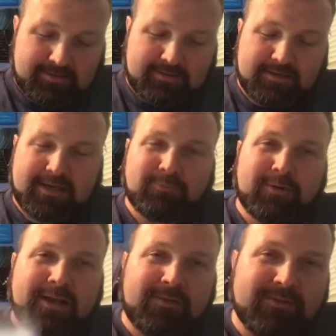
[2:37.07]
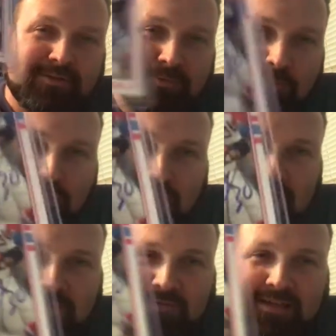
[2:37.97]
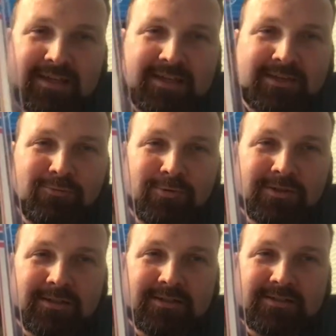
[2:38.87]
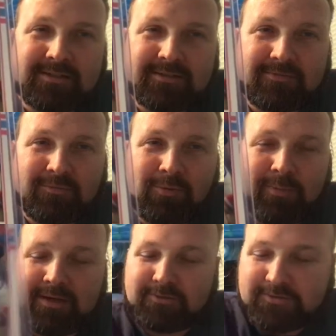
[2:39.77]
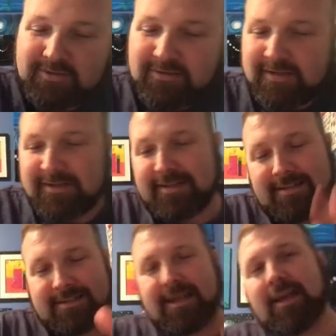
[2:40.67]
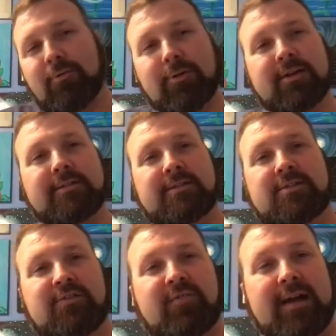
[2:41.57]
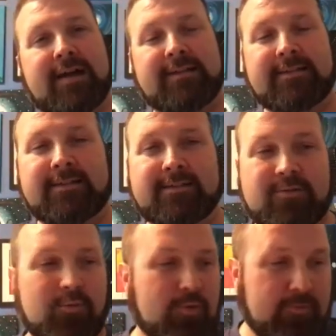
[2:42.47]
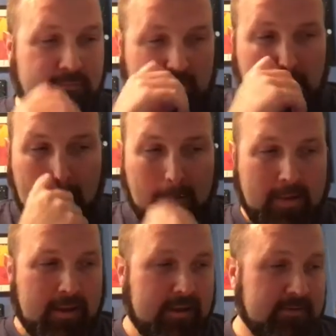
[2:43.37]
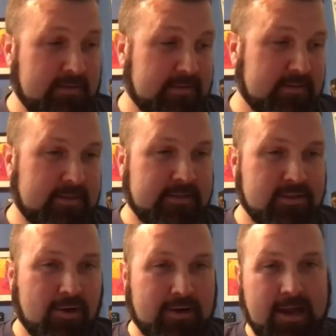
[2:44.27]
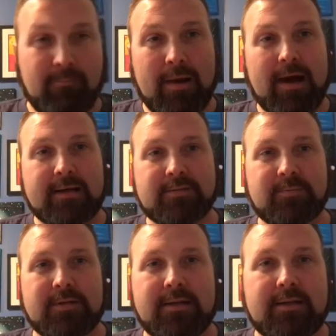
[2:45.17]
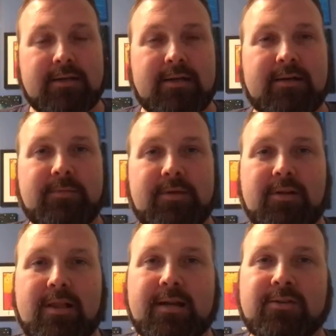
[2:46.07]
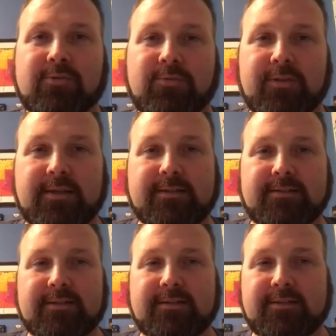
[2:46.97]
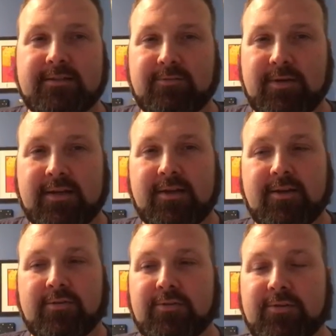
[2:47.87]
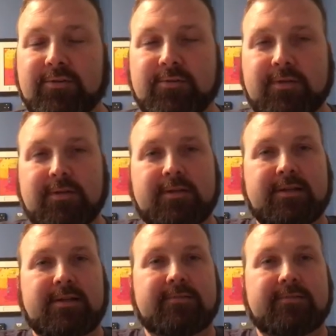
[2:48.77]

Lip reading: And we have a super rookie of Ickey Woods from the Bengals. So that's the kind of rookies that you find in this in this archive box. But there are a lot of cool things that we can go through that